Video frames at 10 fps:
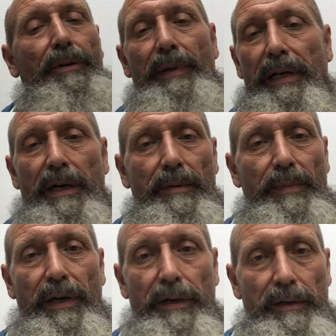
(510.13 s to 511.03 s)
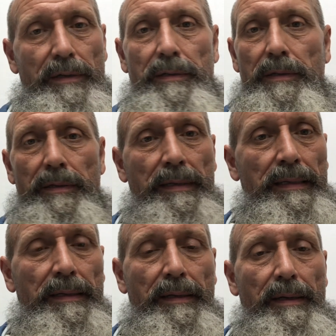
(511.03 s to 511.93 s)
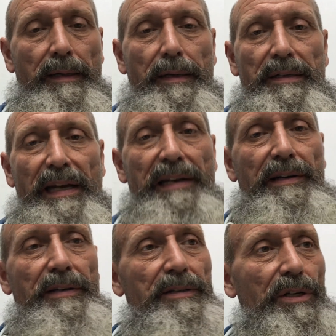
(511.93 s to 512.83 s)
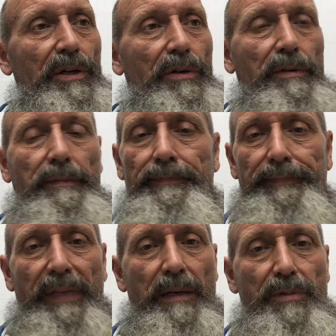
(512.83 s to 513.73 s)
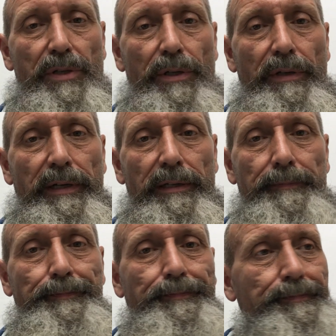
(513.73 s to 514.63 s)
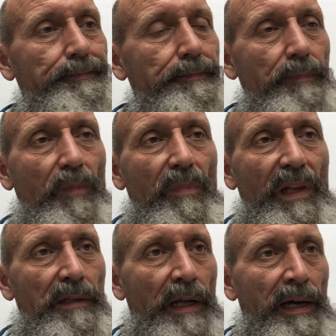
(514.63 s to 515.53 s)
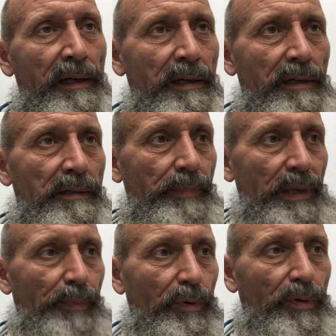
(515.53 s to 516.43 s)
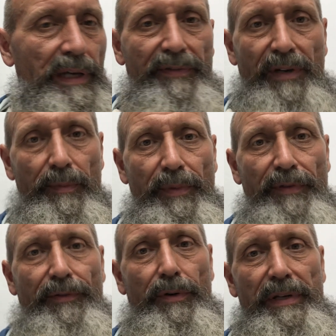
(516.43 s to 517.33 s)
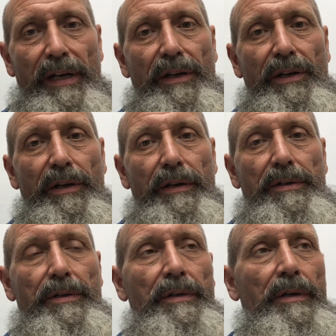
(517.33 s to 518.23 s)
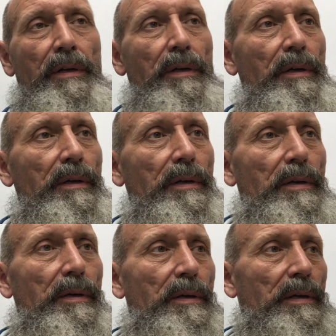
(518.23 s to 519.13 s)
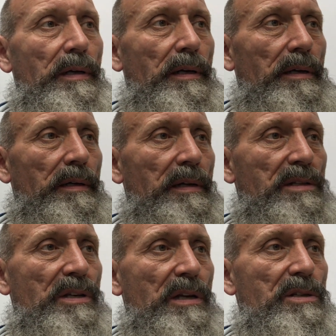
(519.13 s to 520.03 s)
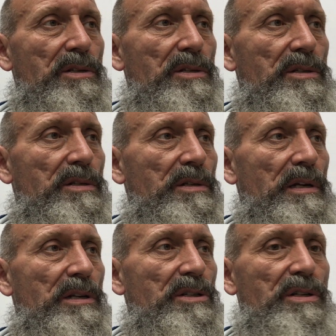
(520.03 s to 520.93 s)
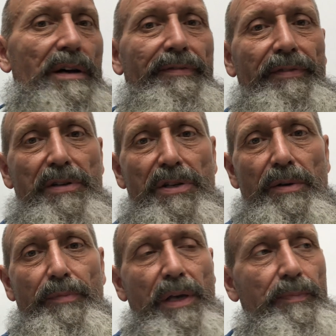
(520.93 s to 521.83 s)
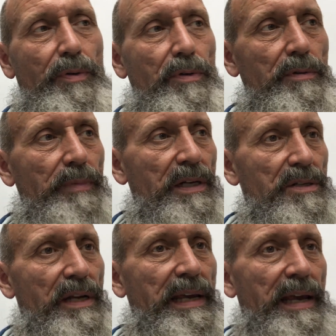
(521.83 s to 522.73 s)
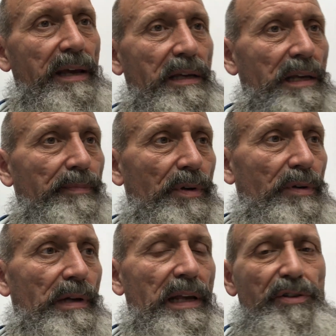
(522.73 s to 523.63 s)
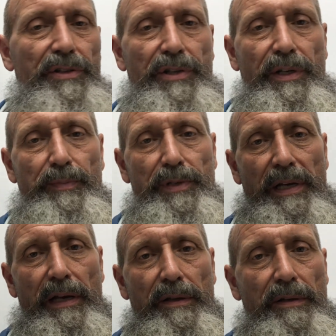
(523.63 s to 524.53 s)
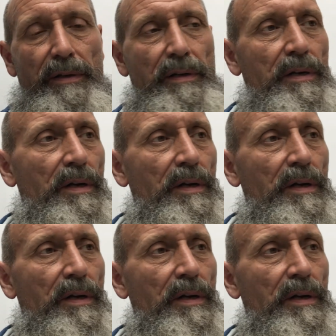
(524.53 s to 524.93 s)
me to come here 10 years ago. I'm still here. A lot of people give up before 10 years. It's tough for some people because they can't keep their relationships together,